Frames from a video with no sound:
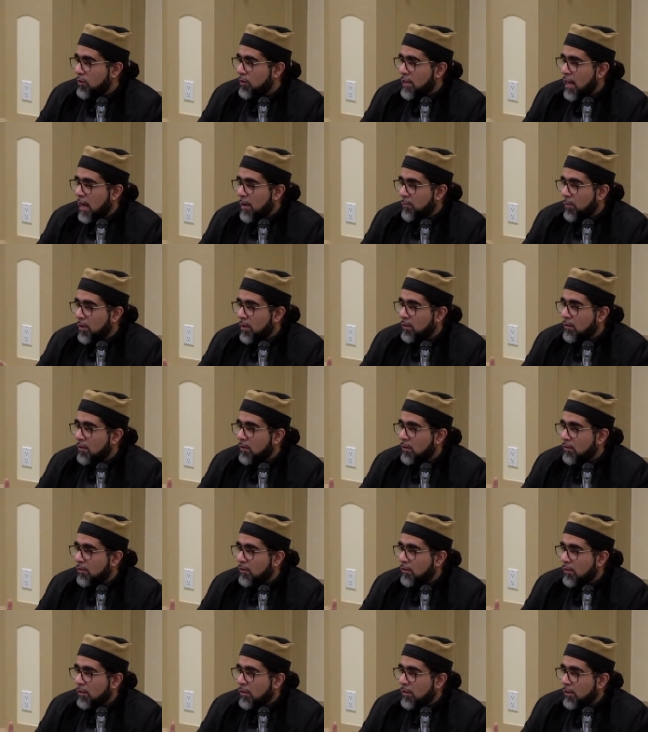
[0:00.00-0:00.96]
type in
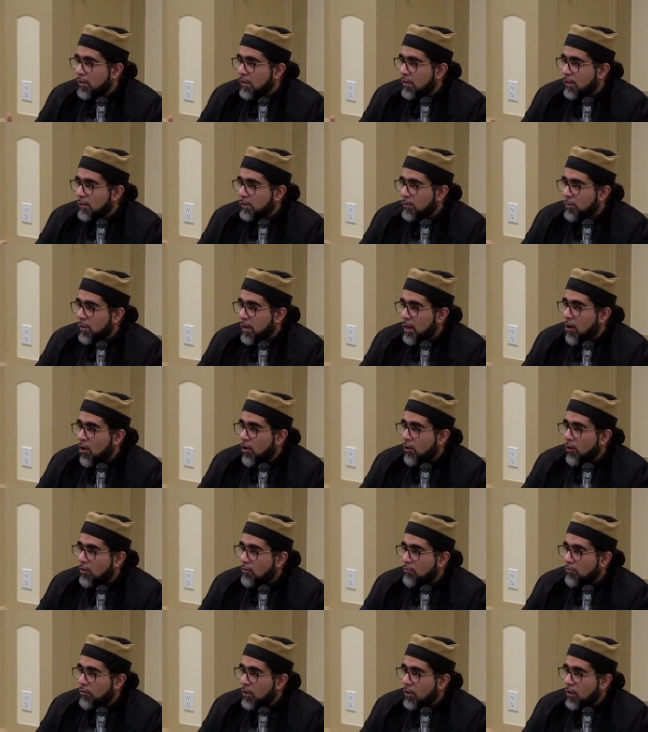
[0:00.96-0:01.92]
the, the
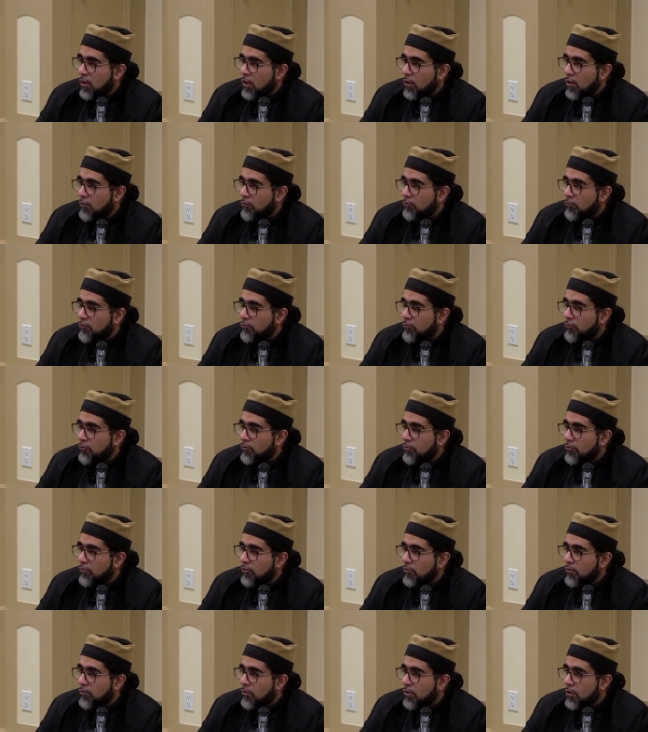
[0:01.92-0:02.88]
biography of
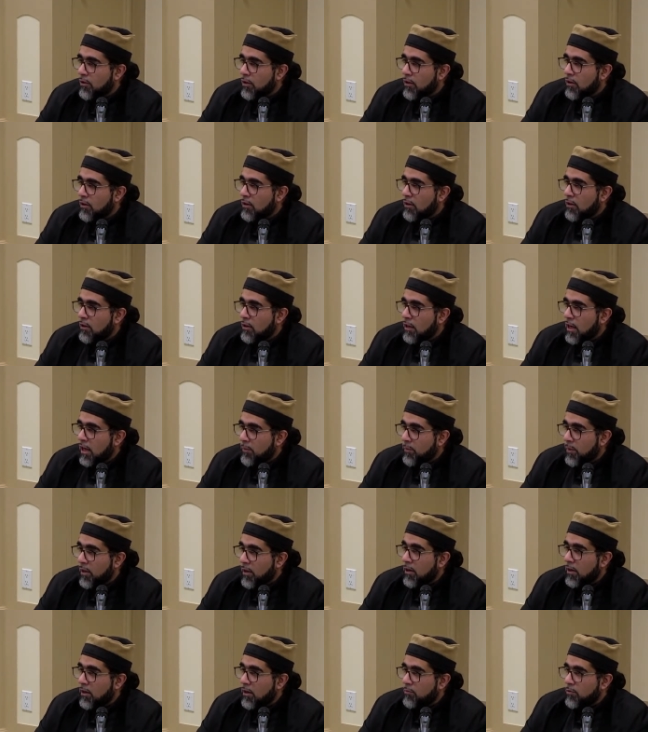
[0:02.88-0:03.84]

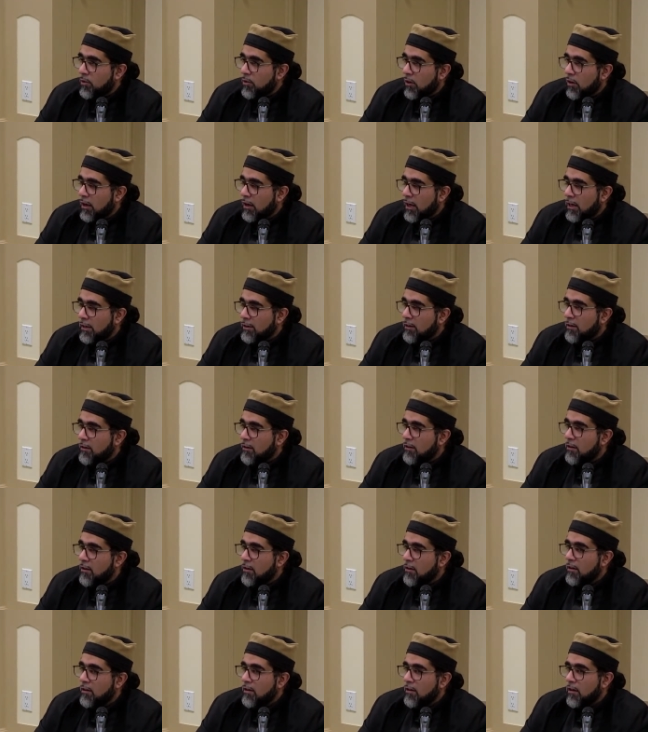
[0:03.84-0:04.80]
Amir Abdul Qadir,
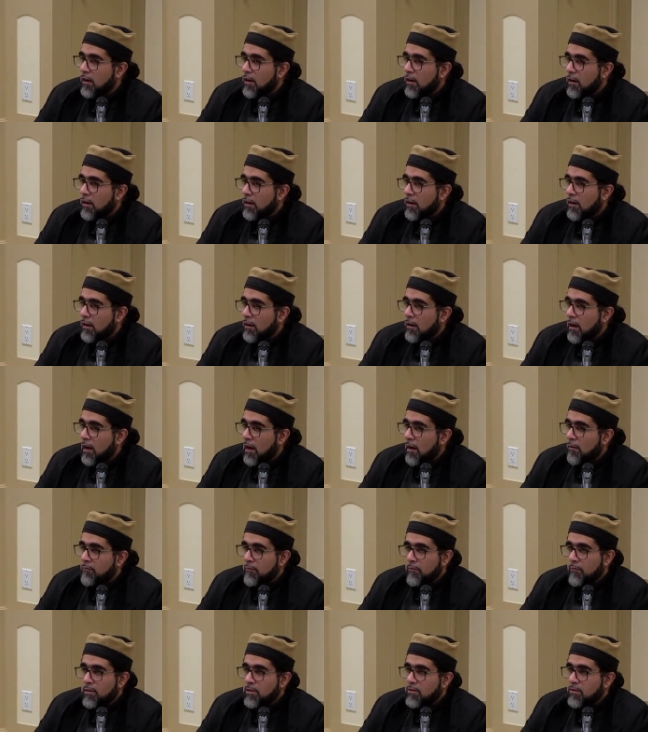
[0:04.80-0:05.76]
uh,
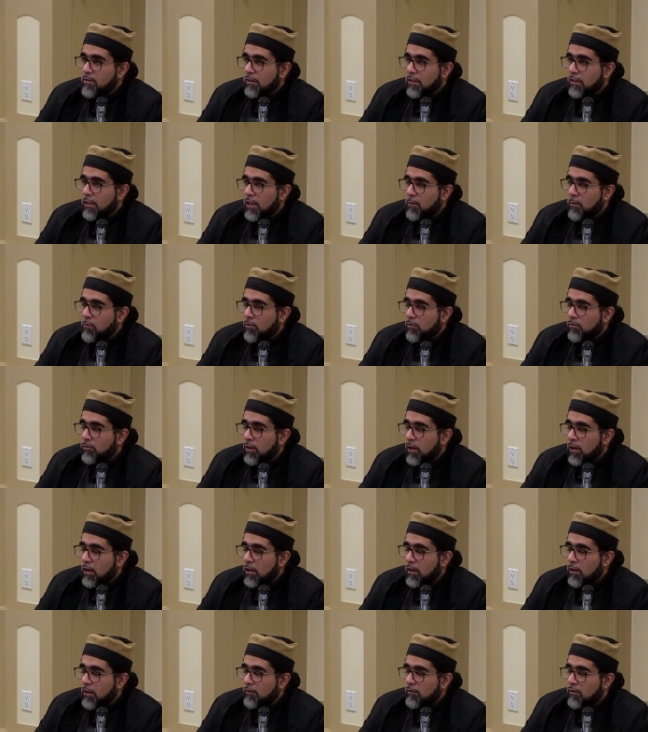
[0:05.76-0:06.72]
I'm missing the name of
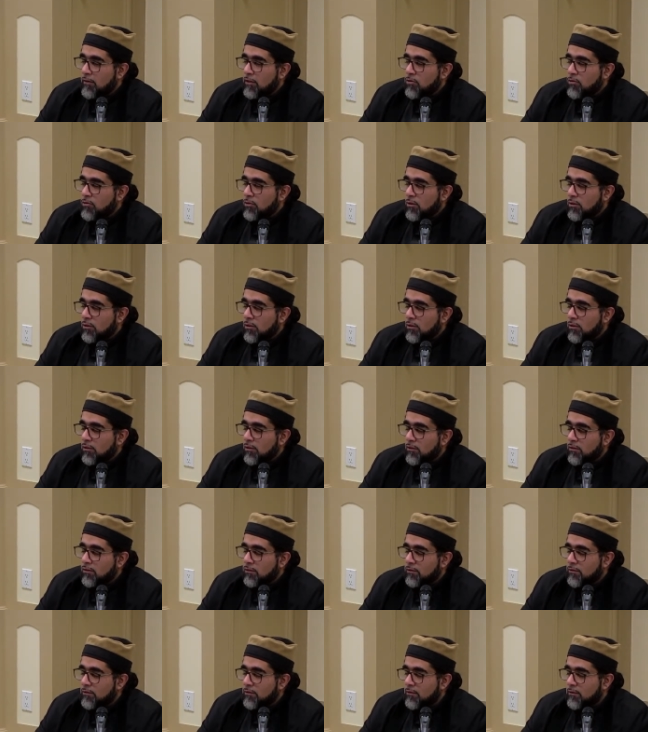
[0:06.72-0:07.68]
that individual.
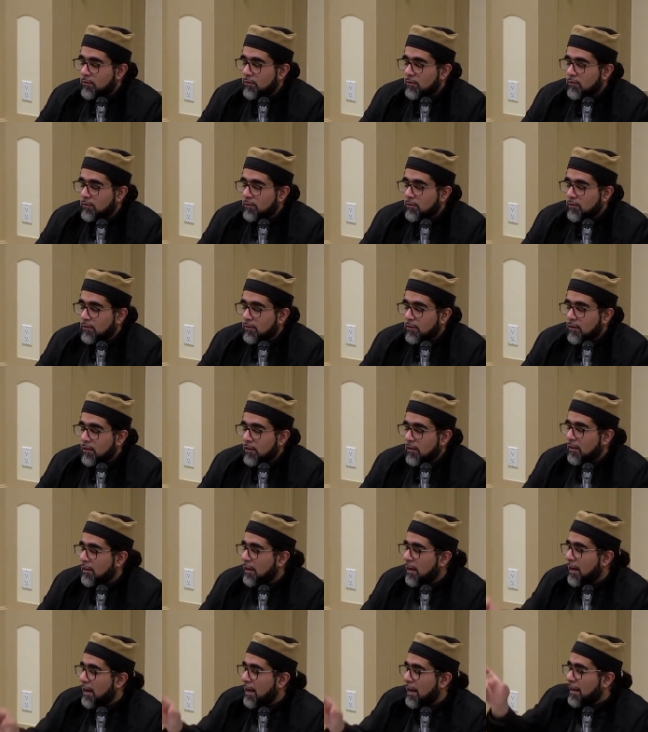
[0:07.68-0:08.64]

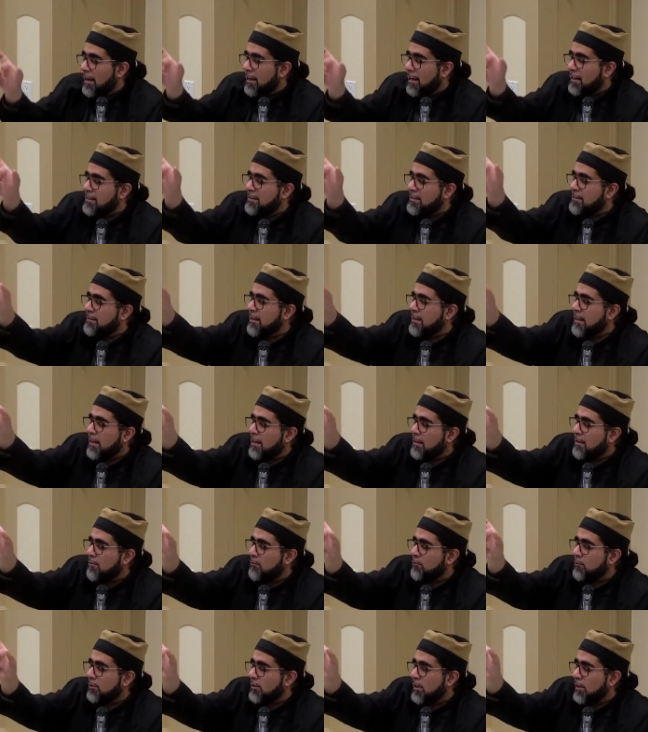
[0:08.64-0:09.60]
I, I, can see it
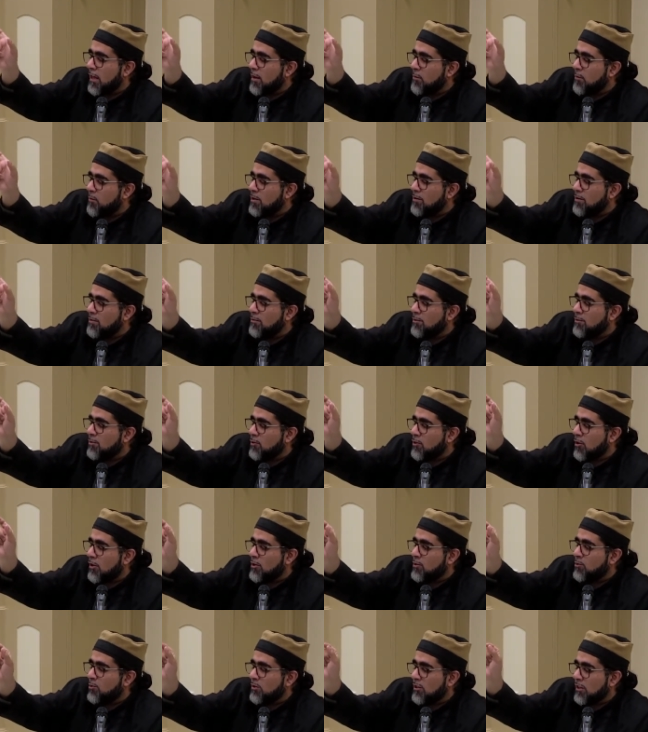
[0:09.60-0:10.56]
with the image. It
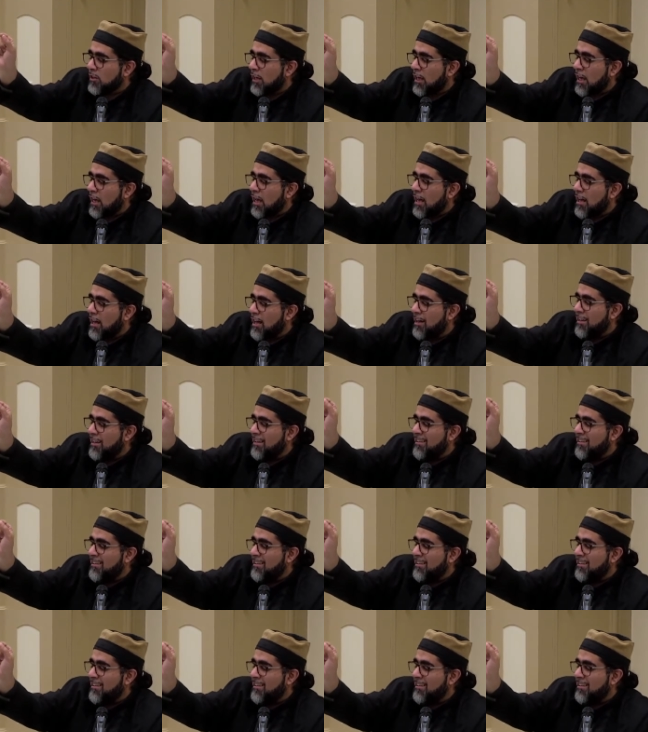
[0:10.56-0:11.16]
starts with a K.